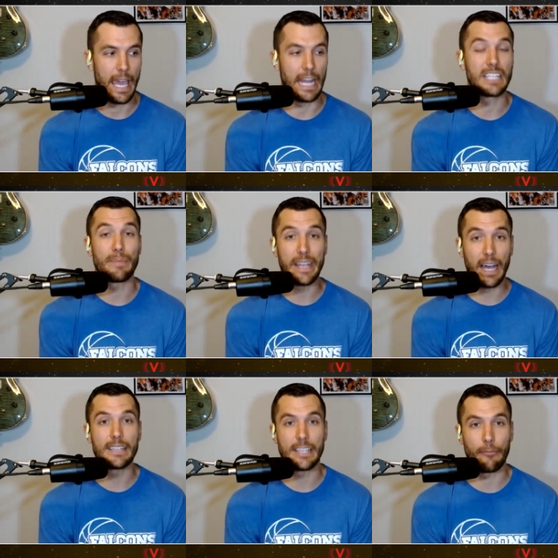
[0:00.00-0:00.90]
and it's
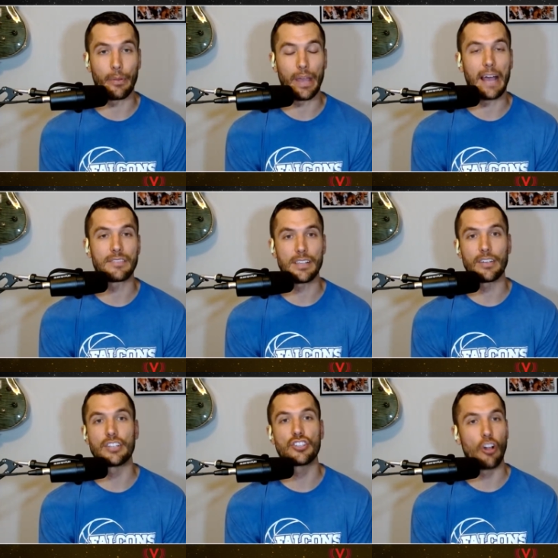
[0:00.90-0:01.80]
because in a playoff
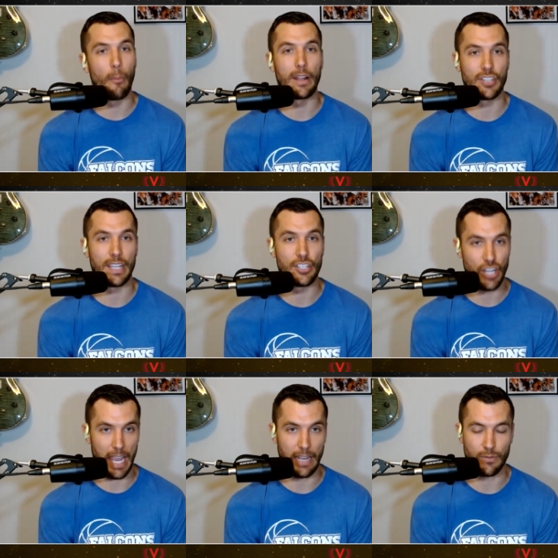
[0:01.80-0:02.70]
series so much can
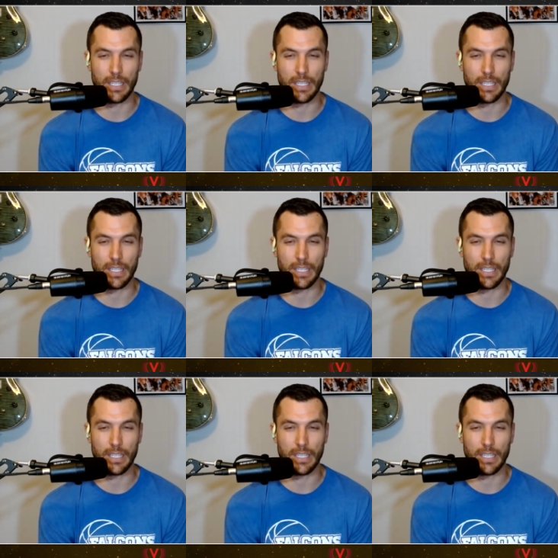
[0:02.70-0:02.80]
change.